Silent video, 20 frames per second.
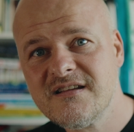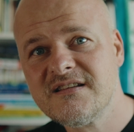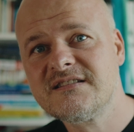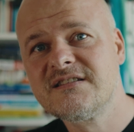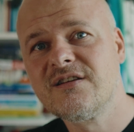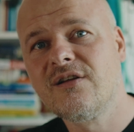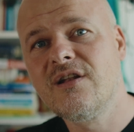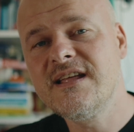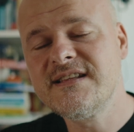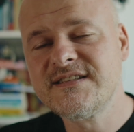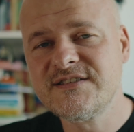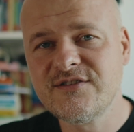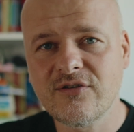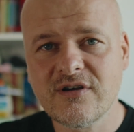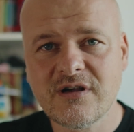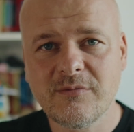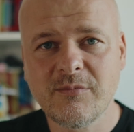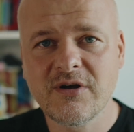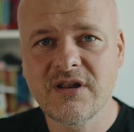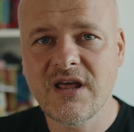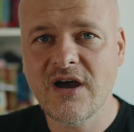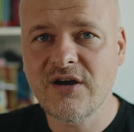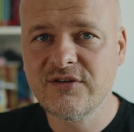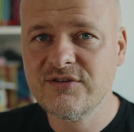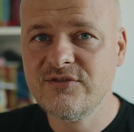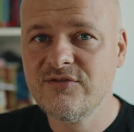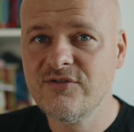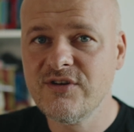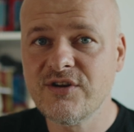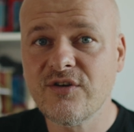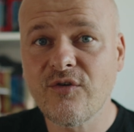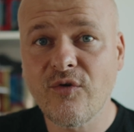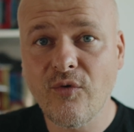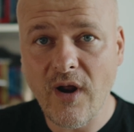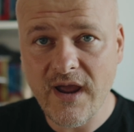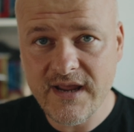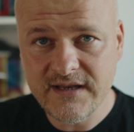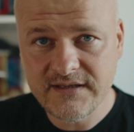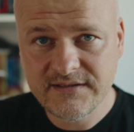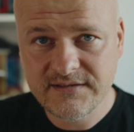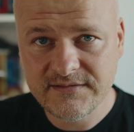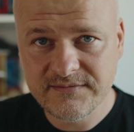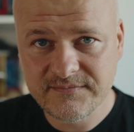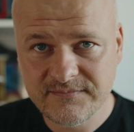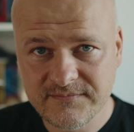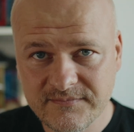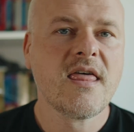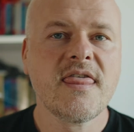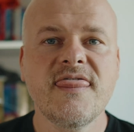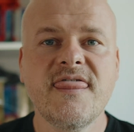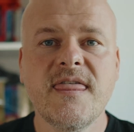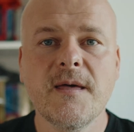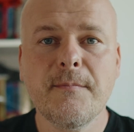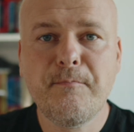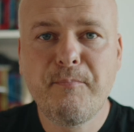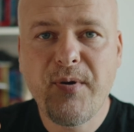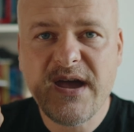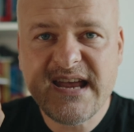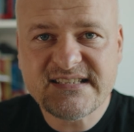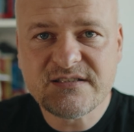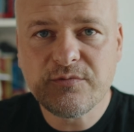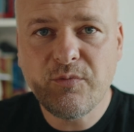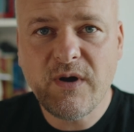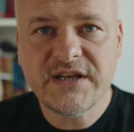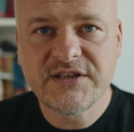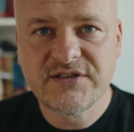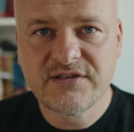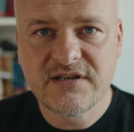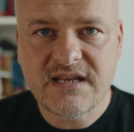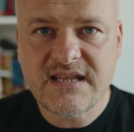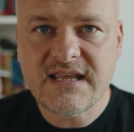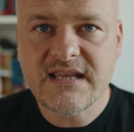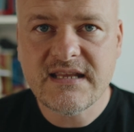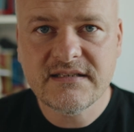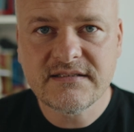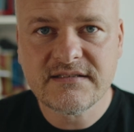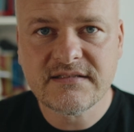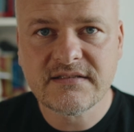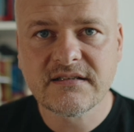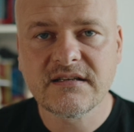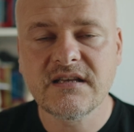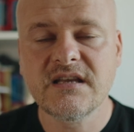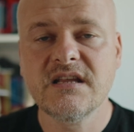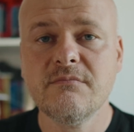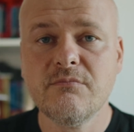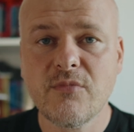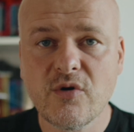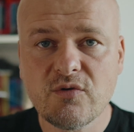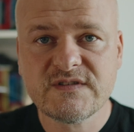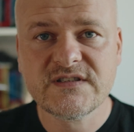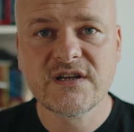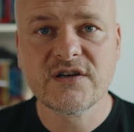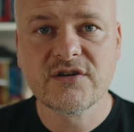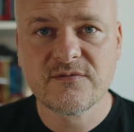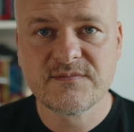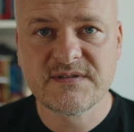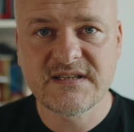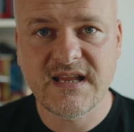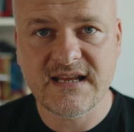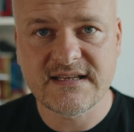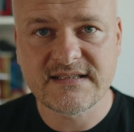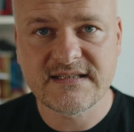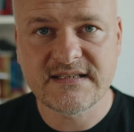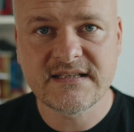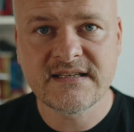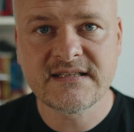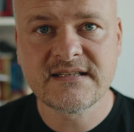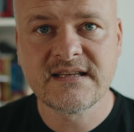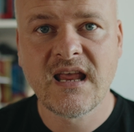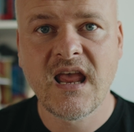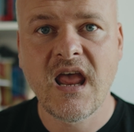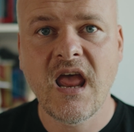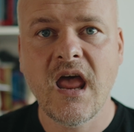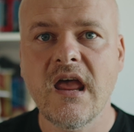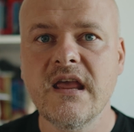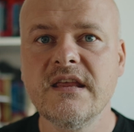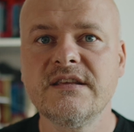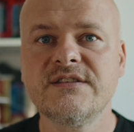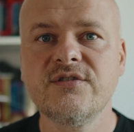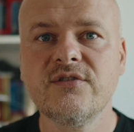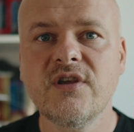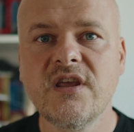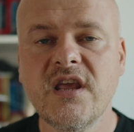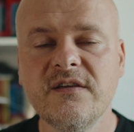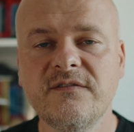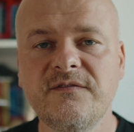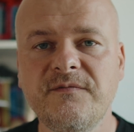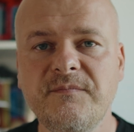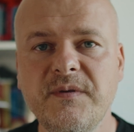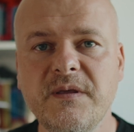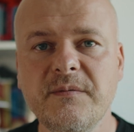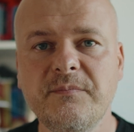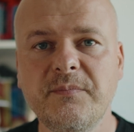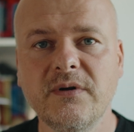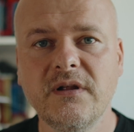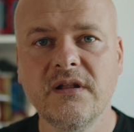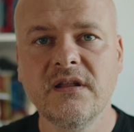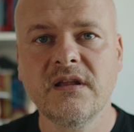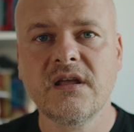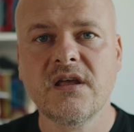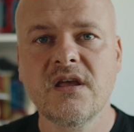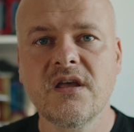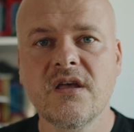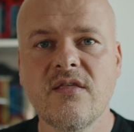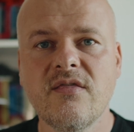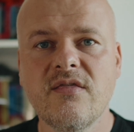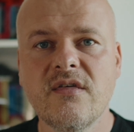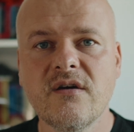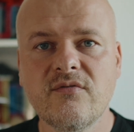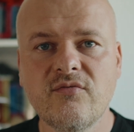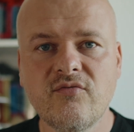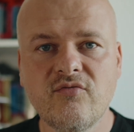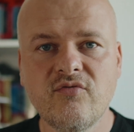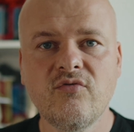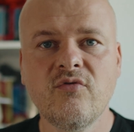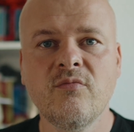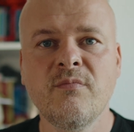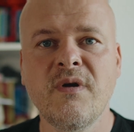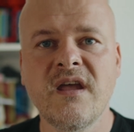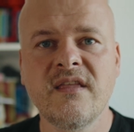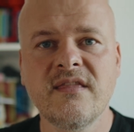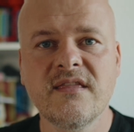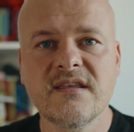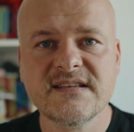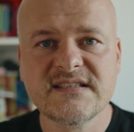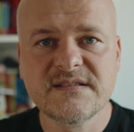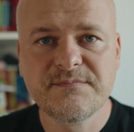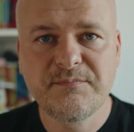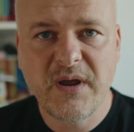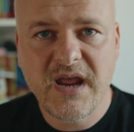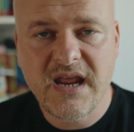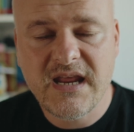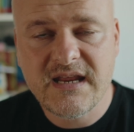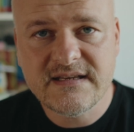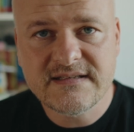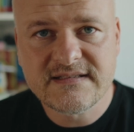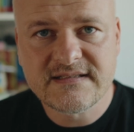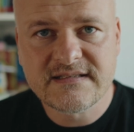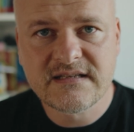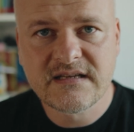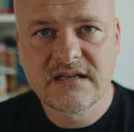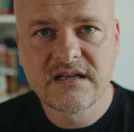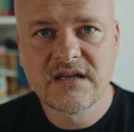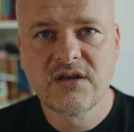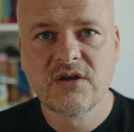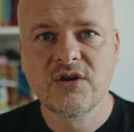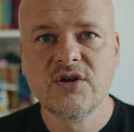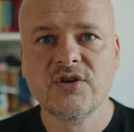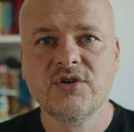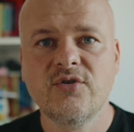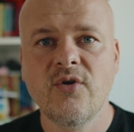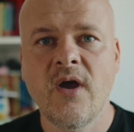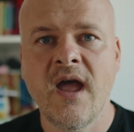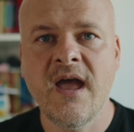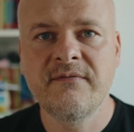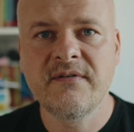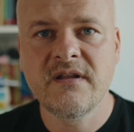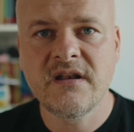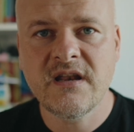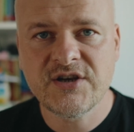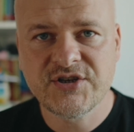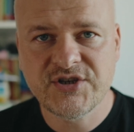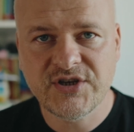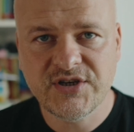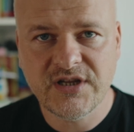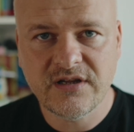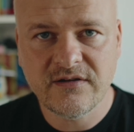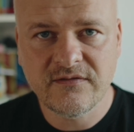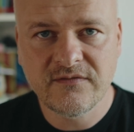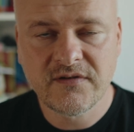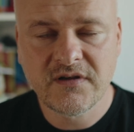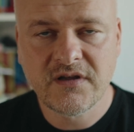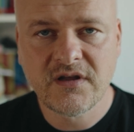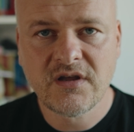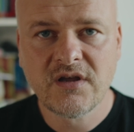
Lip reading: So let's talk about how to do it right. The best way to lead in most circumstances is to give people the room and the space to have initiative,